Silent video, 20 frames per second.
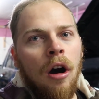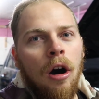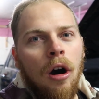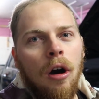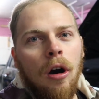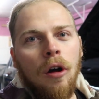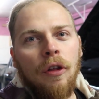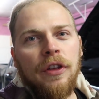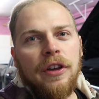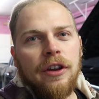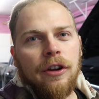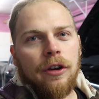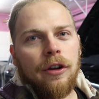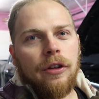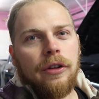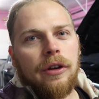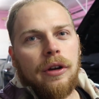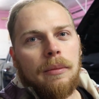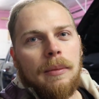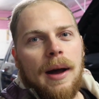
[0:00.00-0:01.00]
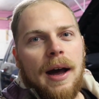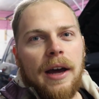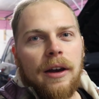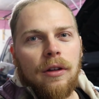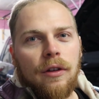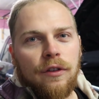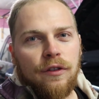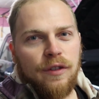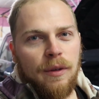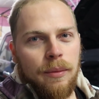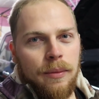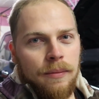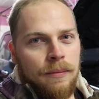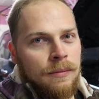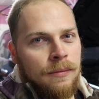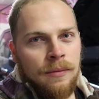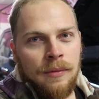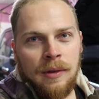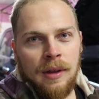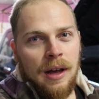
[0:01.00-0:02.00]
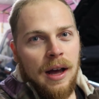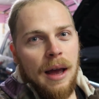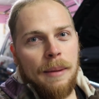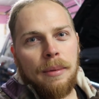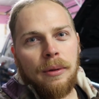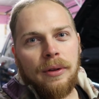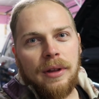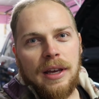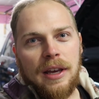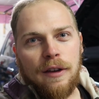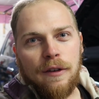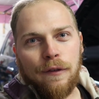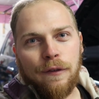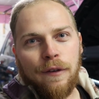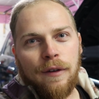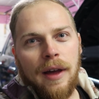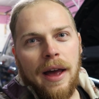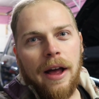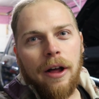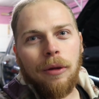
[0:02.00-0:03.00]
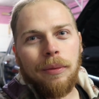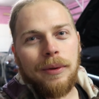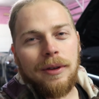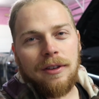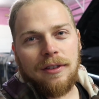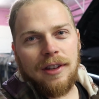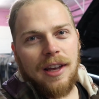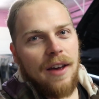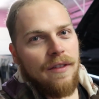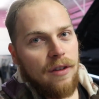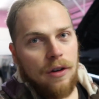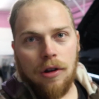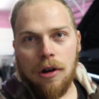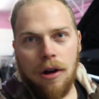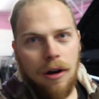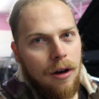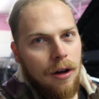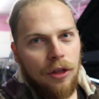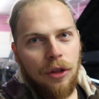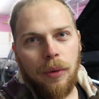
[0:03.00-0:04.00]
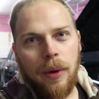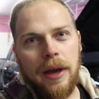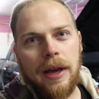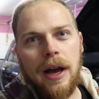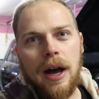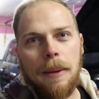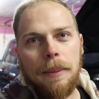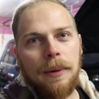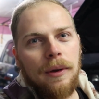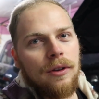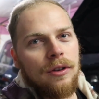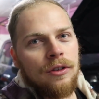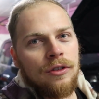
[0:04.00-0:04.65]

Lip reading: All the earlier models from, I believe, LB7 all the way up,